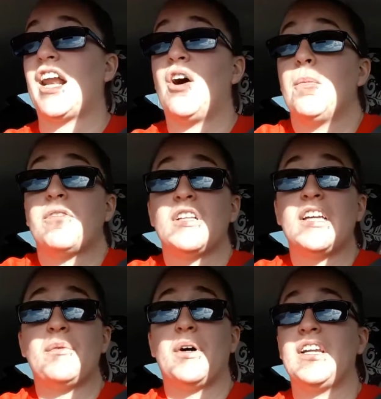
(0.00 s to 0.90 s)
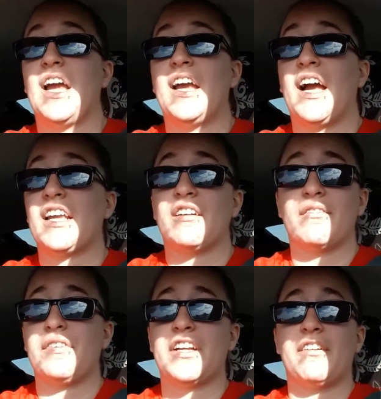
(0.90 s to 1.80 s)
Hopefully one day I can
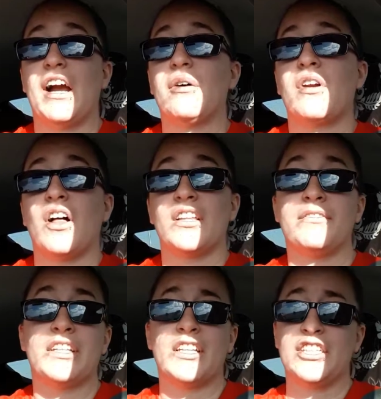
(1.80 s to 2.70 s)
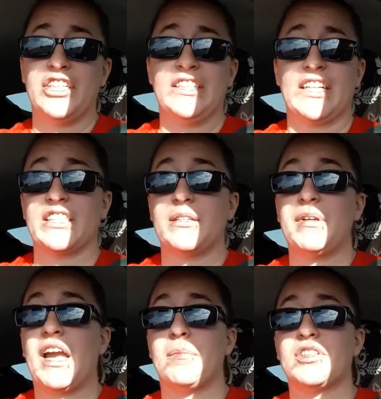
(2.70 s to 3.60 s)
figure out all of the logistics to be
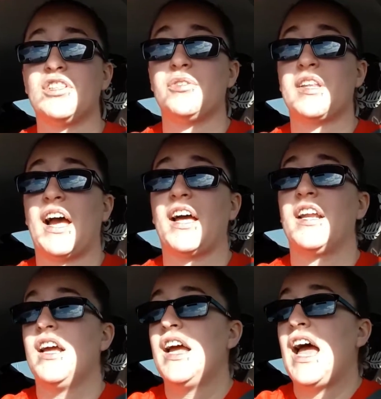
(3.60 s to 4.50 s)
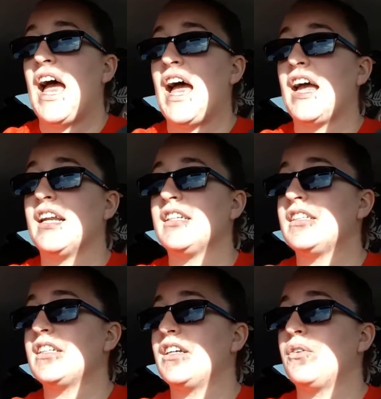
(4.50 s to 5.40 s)
able to do that,
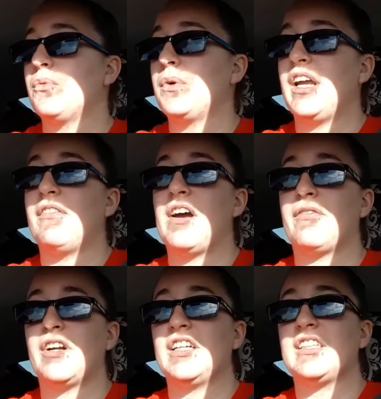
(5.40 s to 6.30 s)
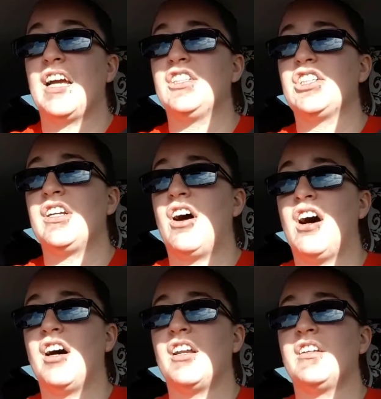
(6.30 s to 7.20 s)
and we have every intention
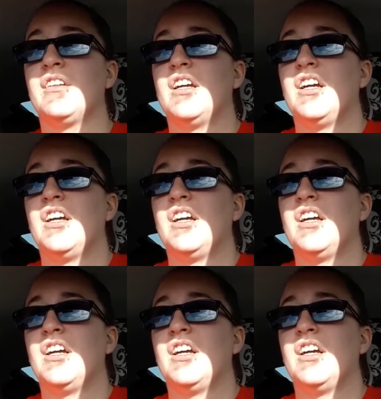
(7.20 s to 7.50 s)
on